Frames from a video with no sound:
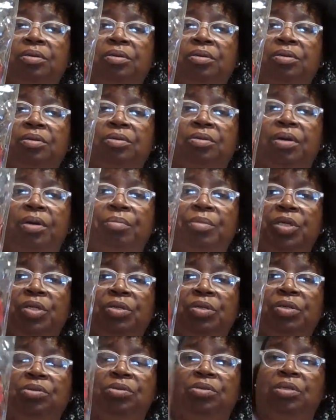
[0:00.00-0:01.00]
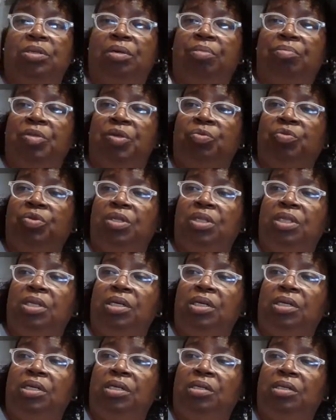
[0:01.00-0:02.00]
So I'm going to do
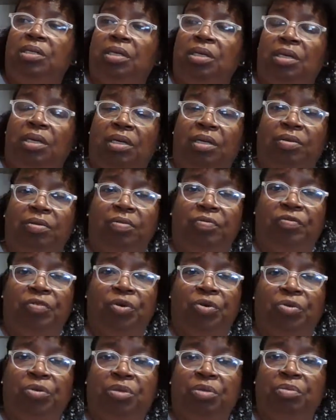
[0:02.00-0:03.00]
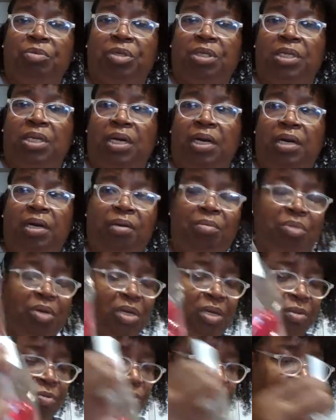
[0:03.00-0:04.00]
these in for Christmas time
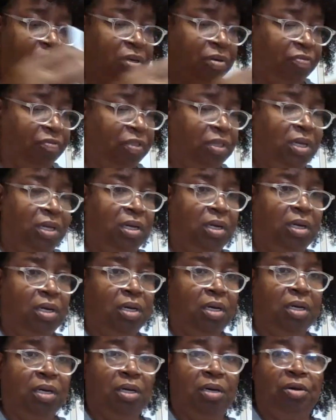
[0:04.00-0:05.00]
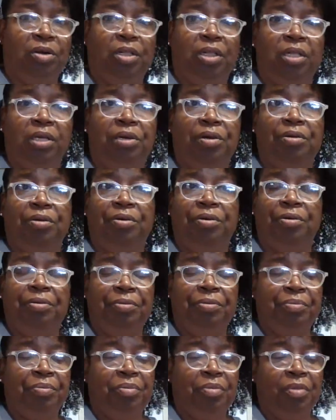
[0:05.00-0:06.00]
in one of the uh, clear
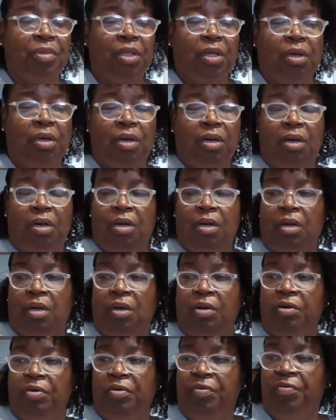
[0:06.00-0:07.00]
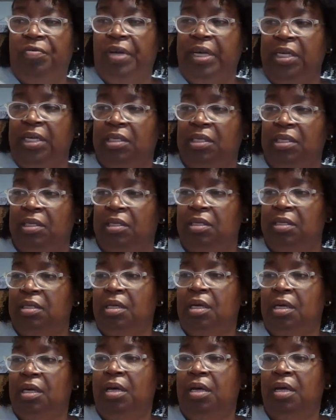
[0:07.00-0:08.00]
vases
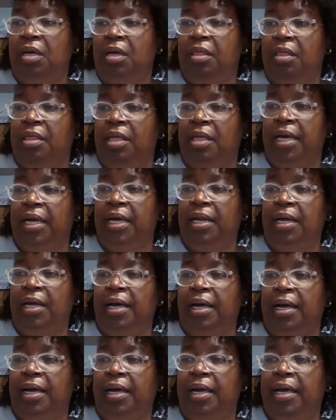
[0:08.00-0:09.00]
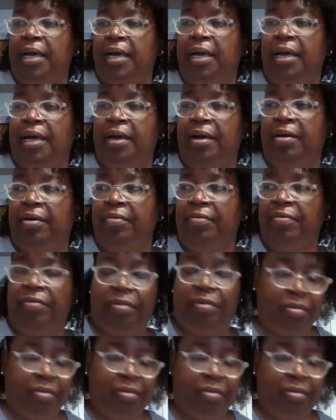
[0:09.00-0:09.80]
that I have.